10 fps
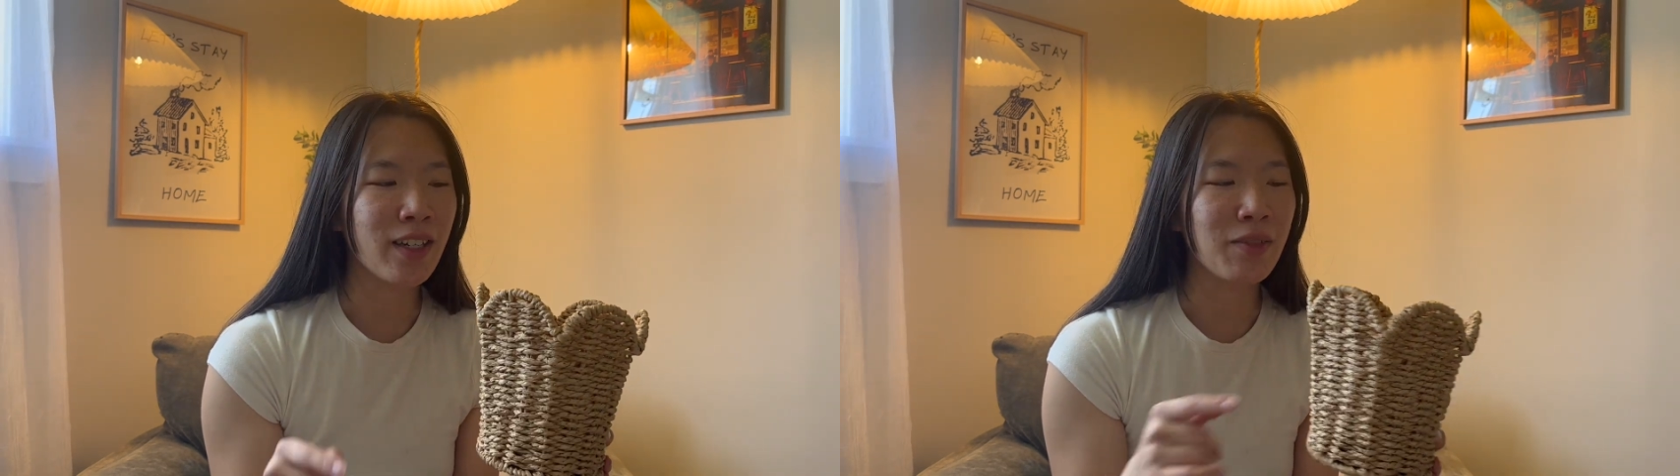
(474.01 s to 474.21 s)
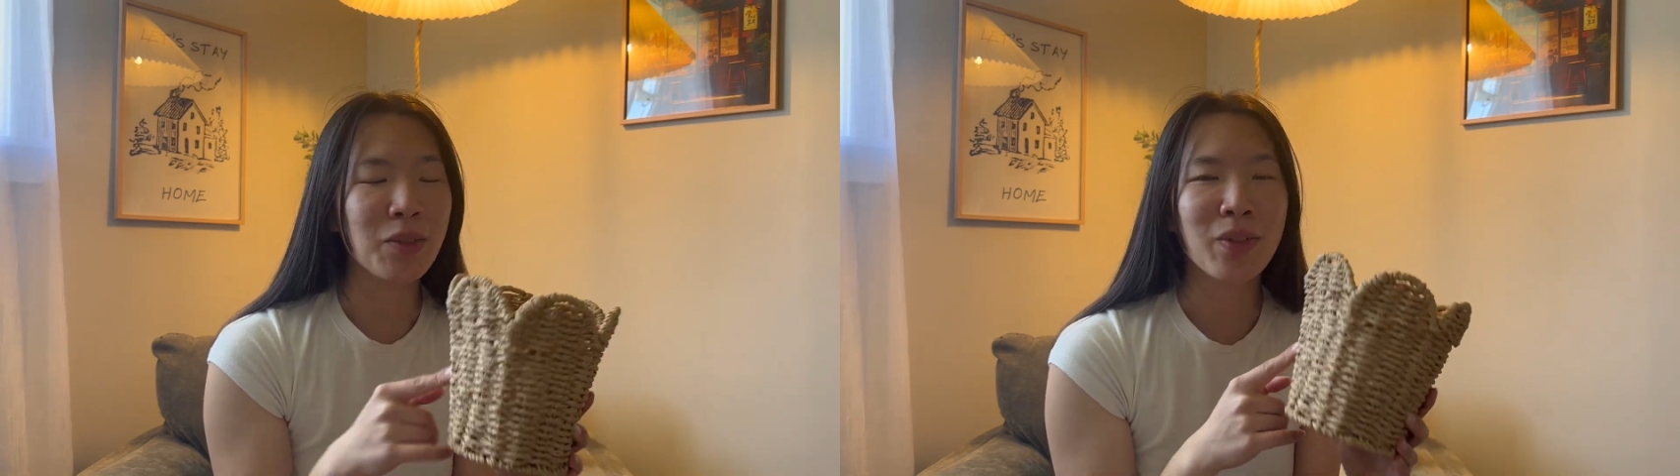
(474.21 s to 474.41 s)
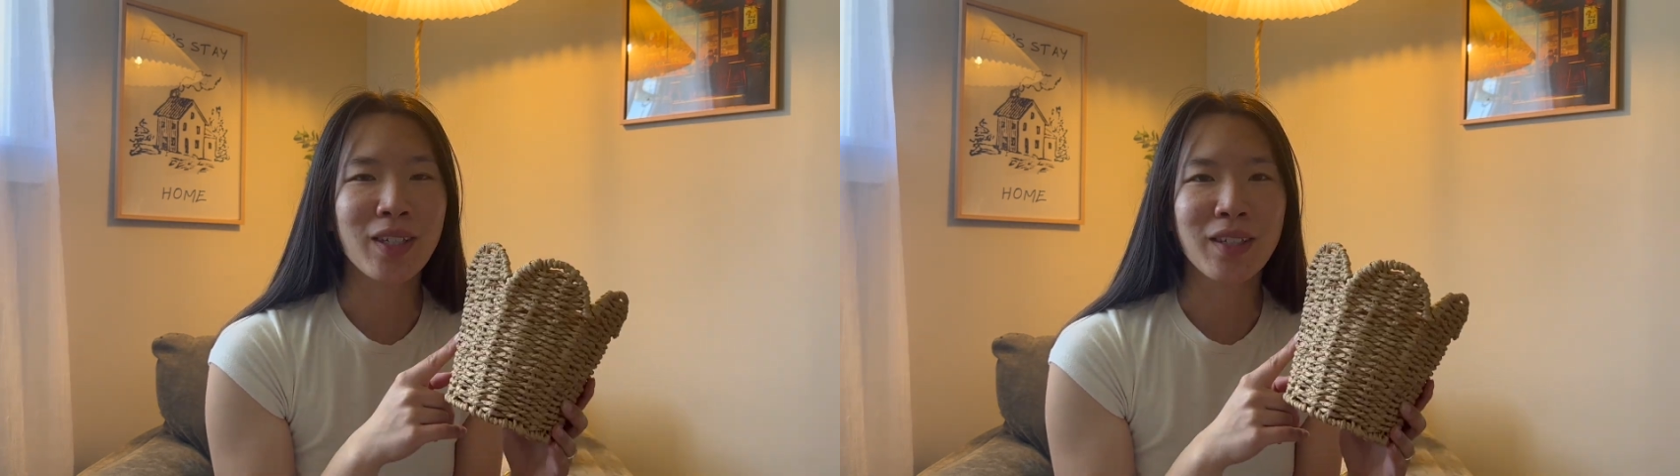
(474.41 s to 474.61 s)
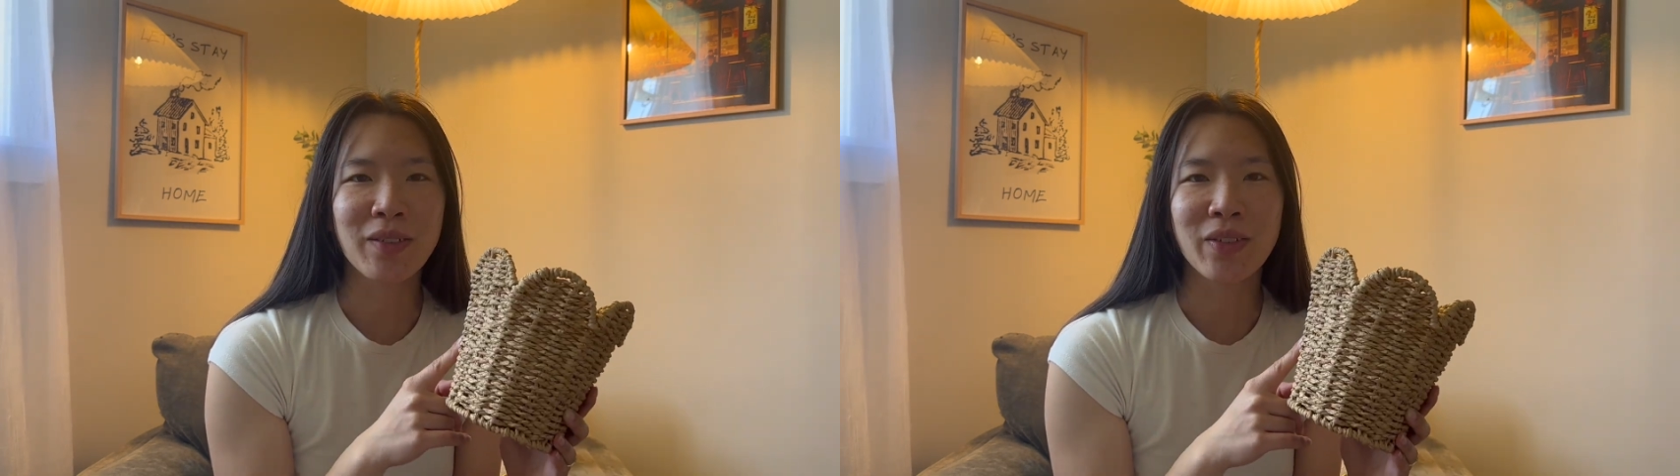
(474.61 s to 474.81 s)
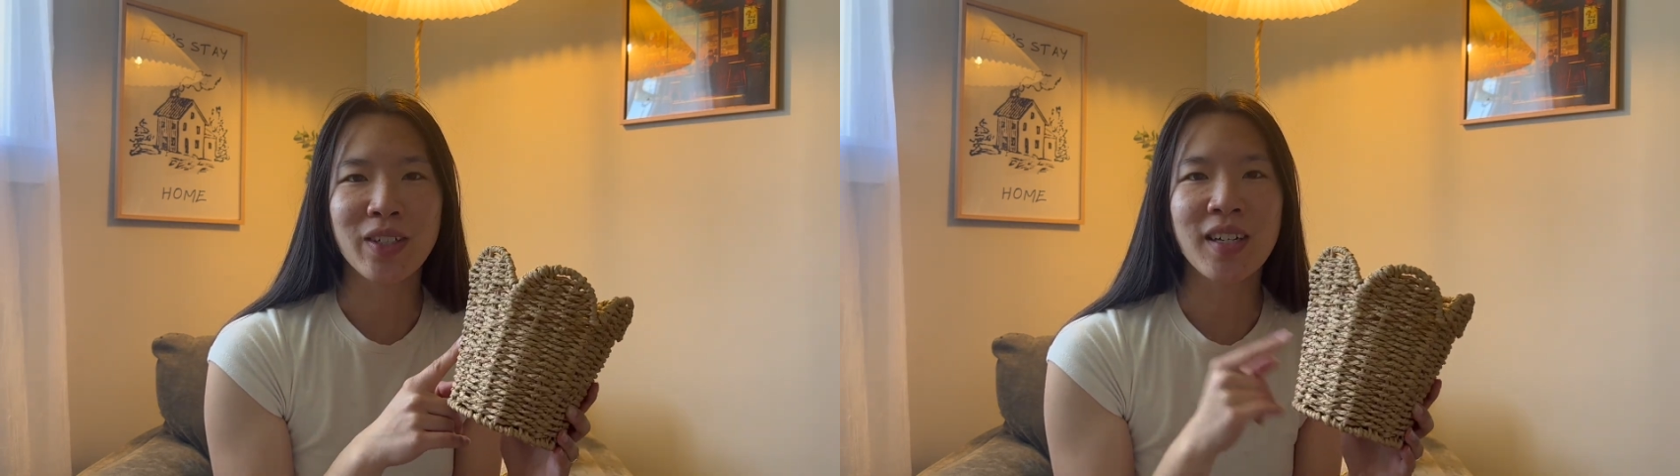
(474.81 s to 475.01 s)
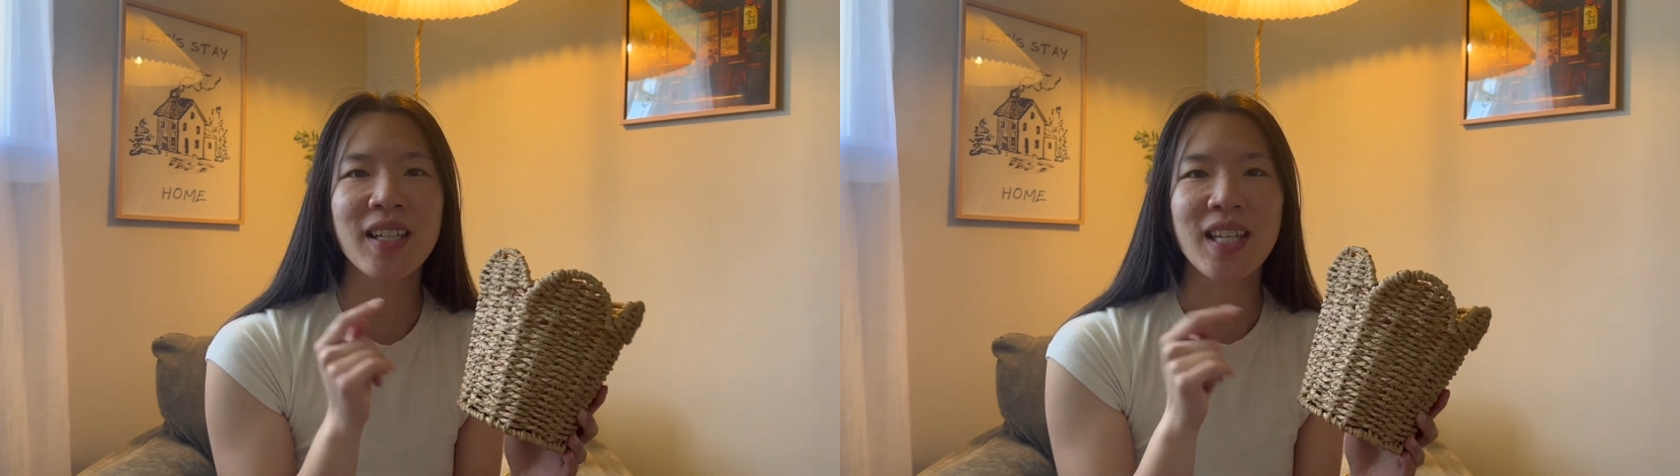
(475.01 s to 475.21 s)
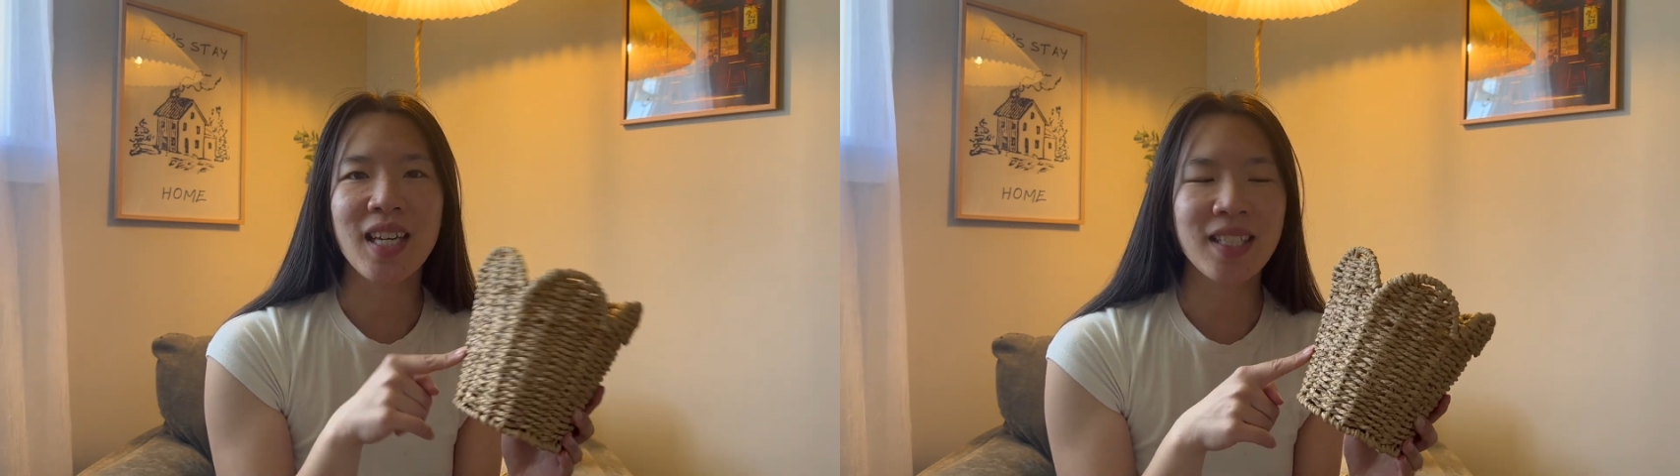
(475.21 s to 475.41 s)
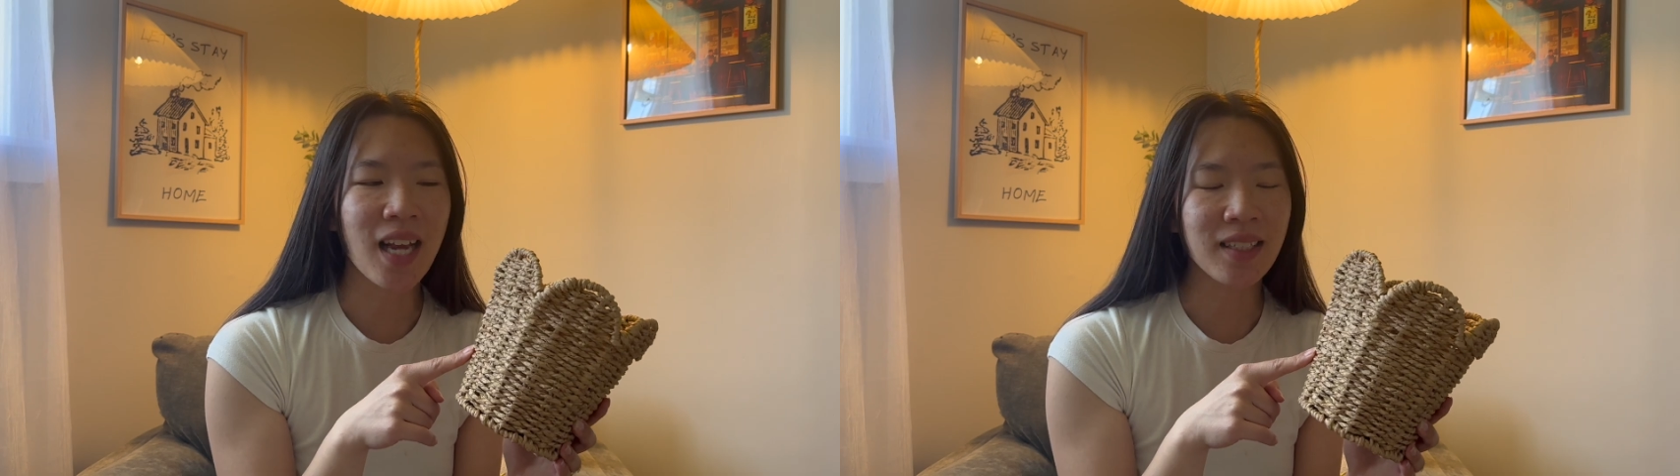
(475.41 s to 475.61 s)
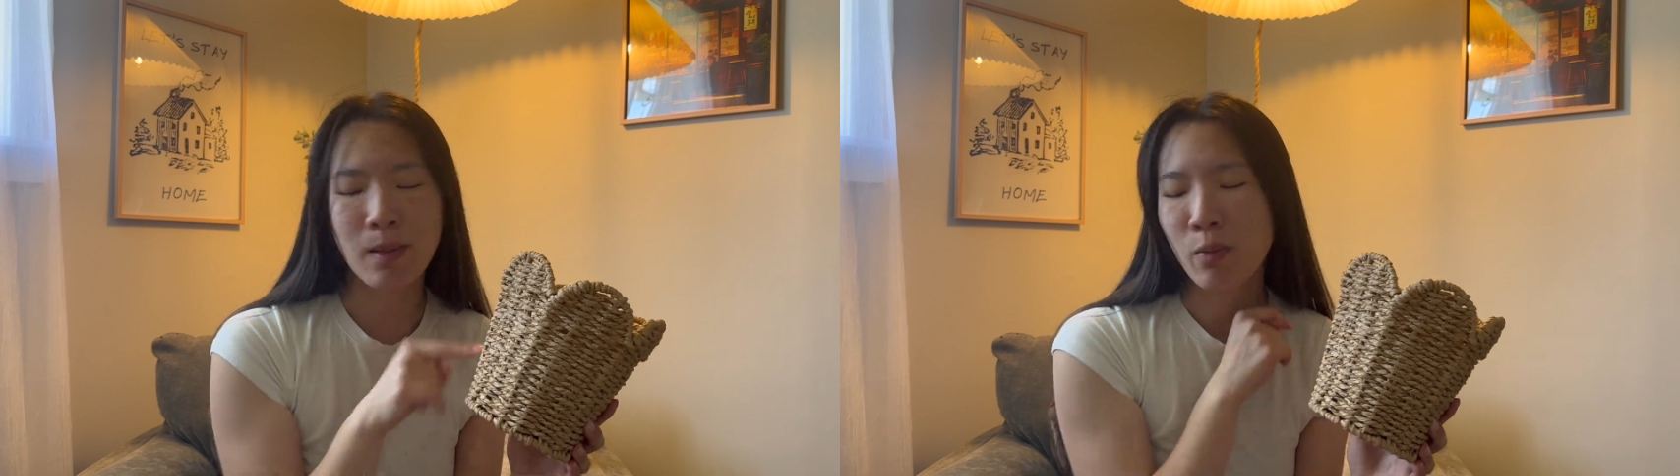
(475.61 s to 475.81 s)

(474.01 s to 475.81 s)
if you want to look for the exact same